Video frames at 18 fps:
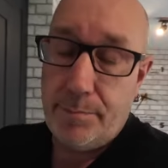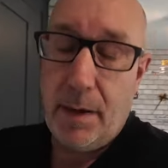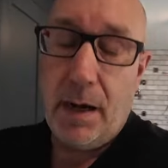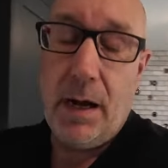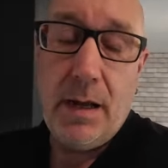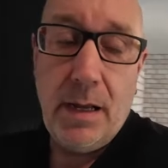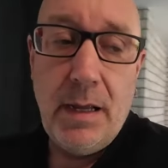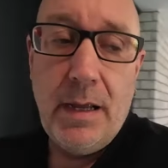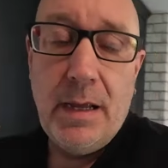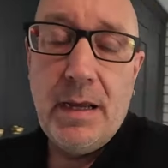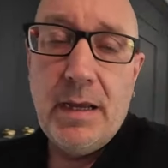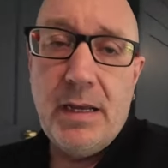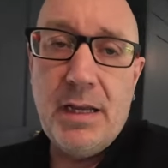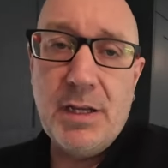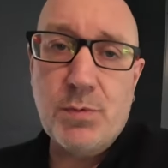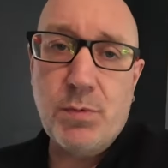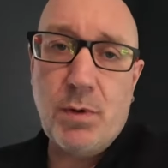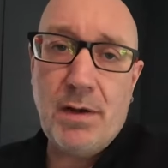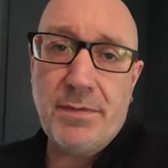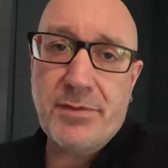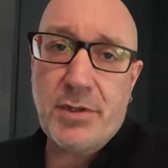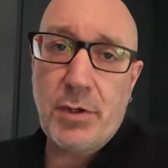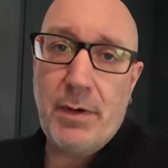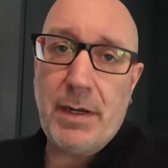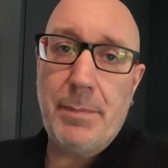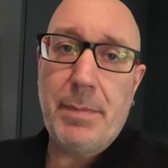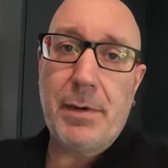but it's worth
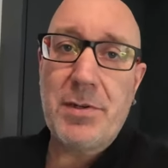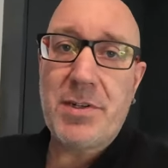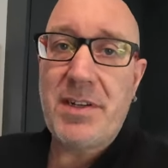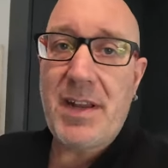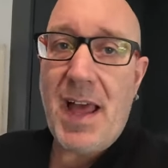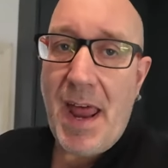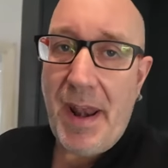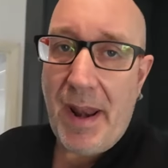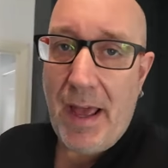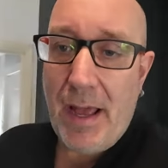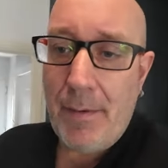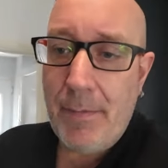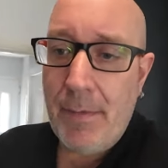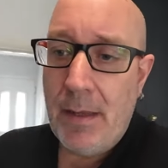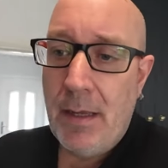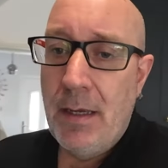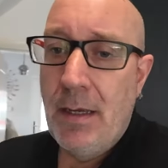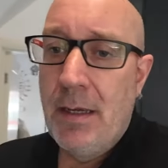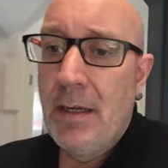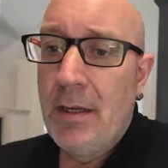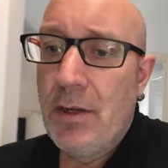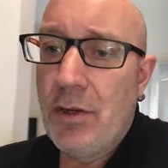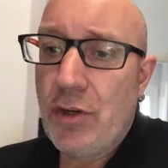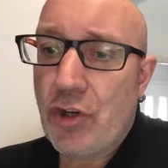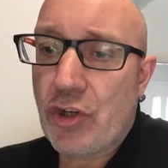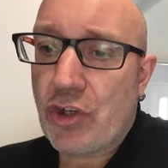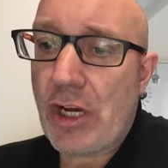doing, because Nana,
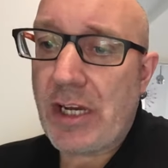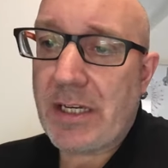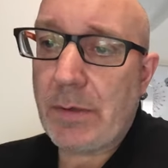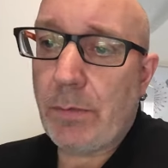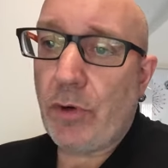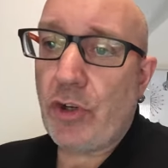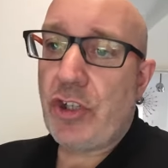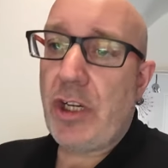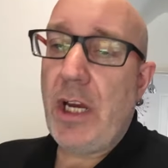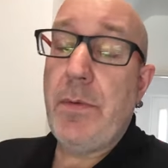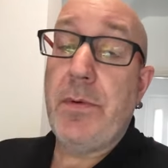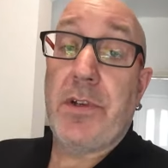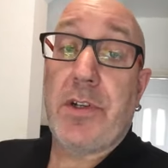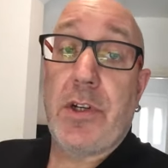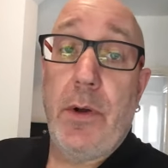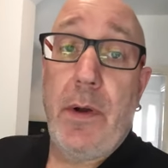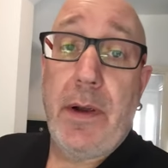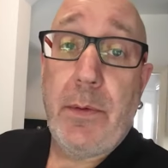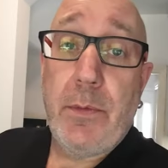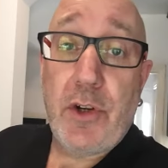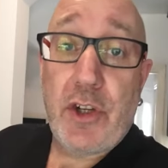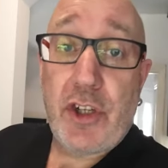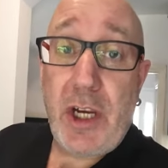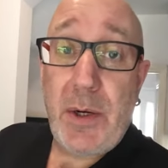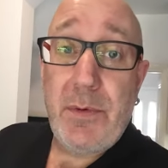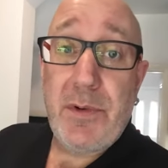she said what she was doing was she